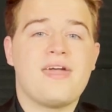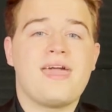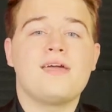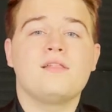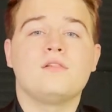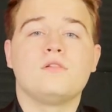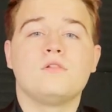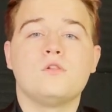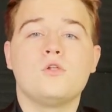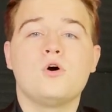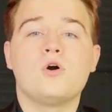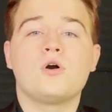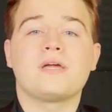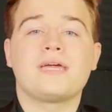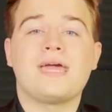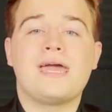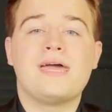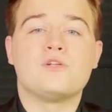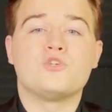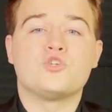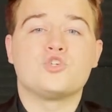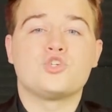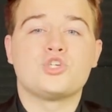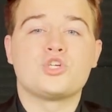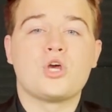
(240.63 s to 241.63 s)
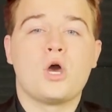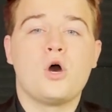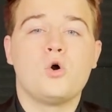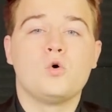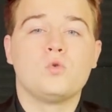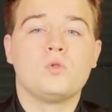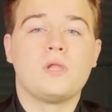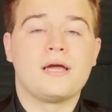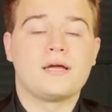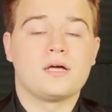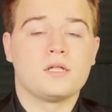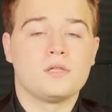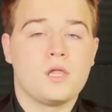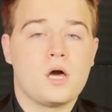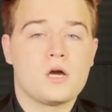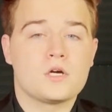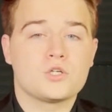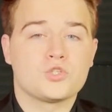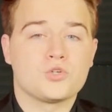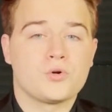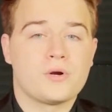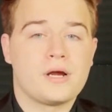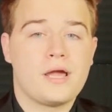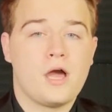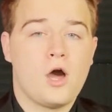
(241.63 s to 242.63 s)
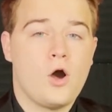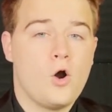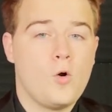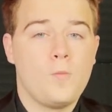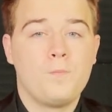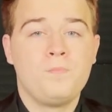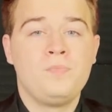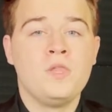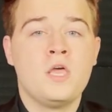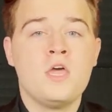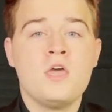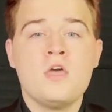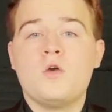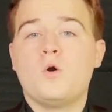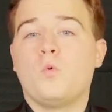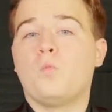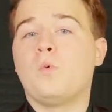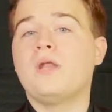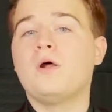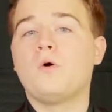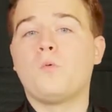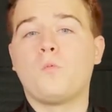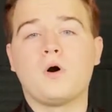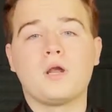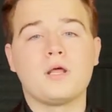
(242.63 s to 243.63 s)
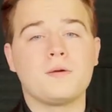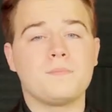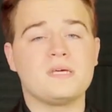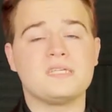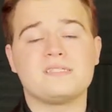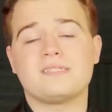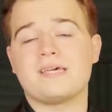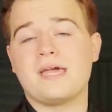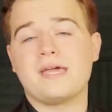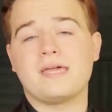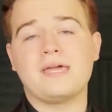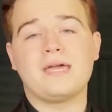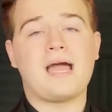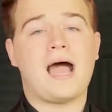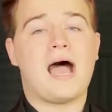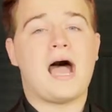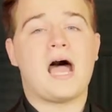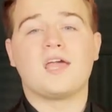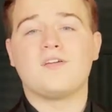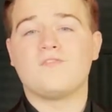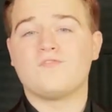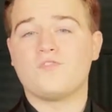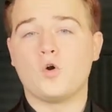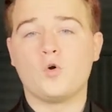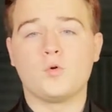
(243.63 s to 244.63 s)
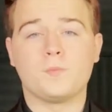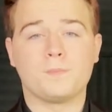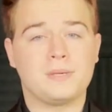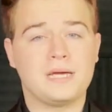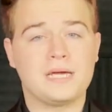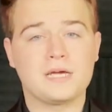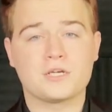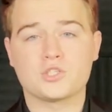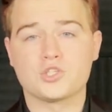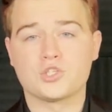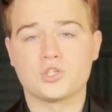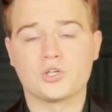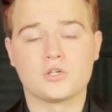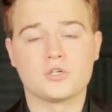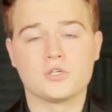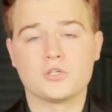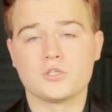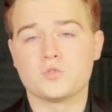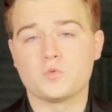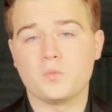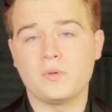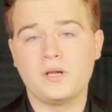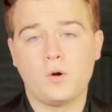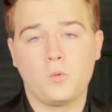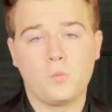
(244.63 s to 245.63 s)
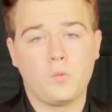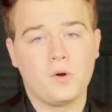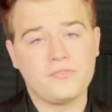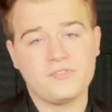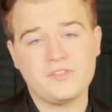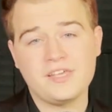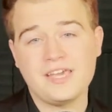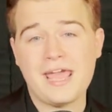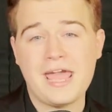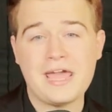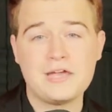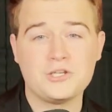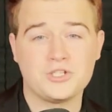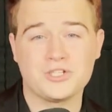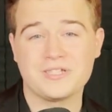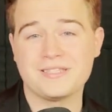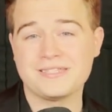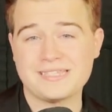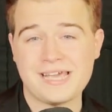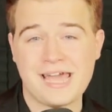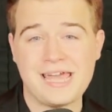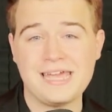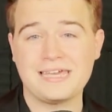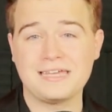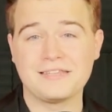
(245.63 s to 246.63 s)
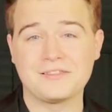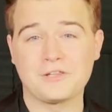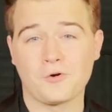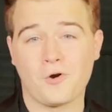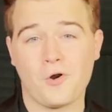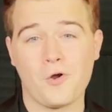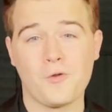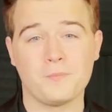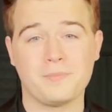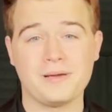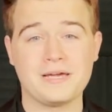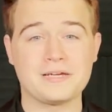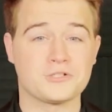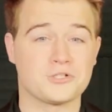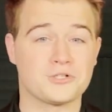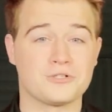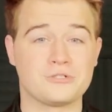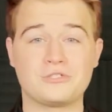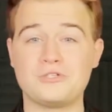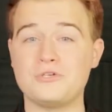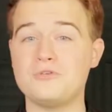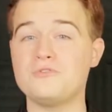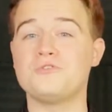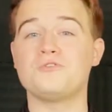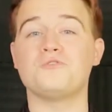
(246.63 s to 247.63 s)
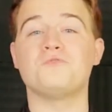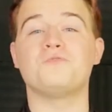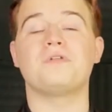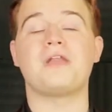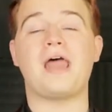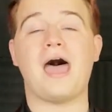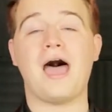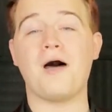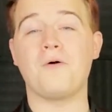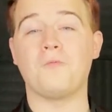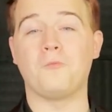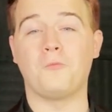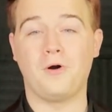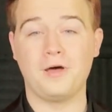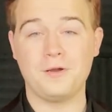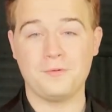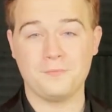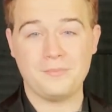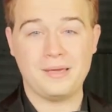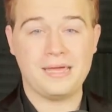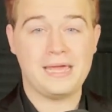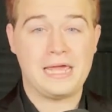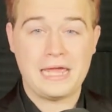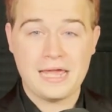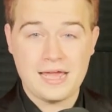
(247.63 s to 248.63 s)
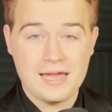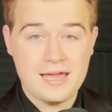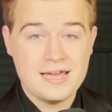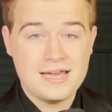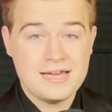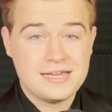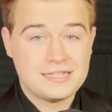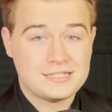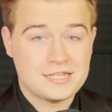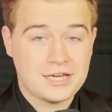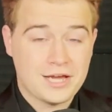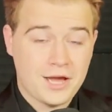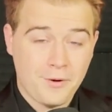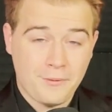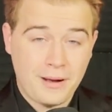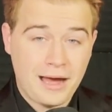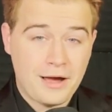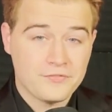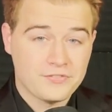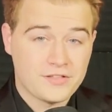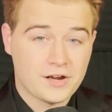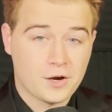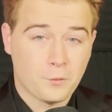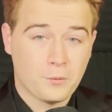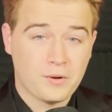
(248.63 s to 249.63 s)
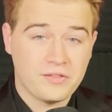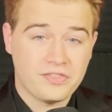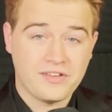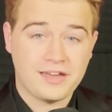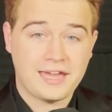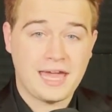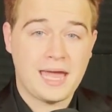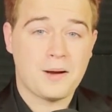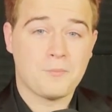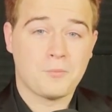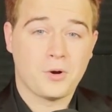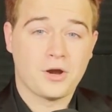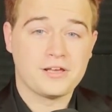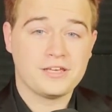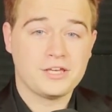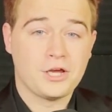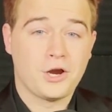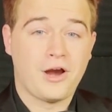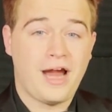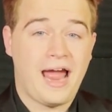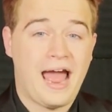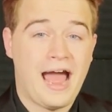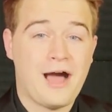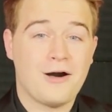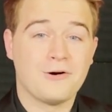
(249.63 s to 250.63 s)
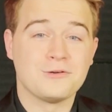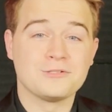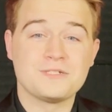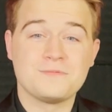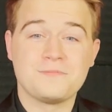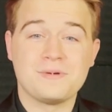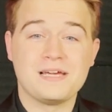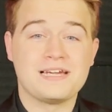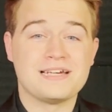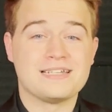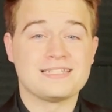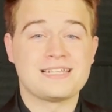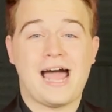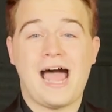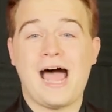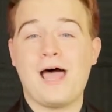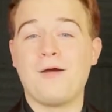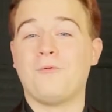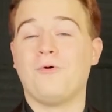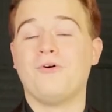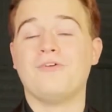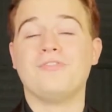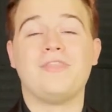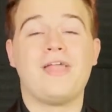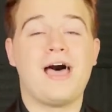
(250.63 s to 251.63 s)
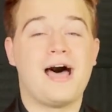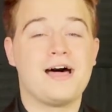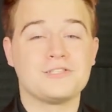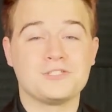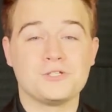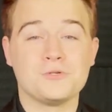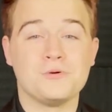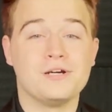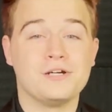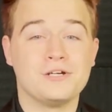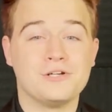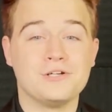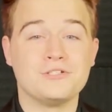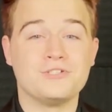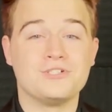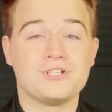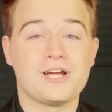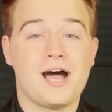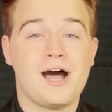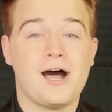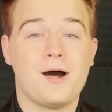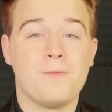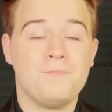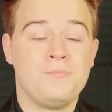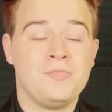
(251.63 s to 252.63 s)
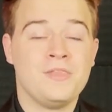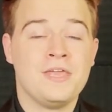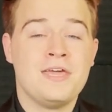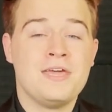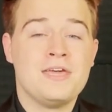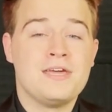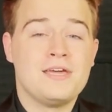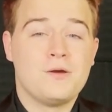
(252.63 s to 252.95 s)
that they look and show like a luxury home. We don't want to be taking iPhone pictures. We don't want the agent taking their own pictures. You do not want me to go out there with the camera to your house because I will not do a good job.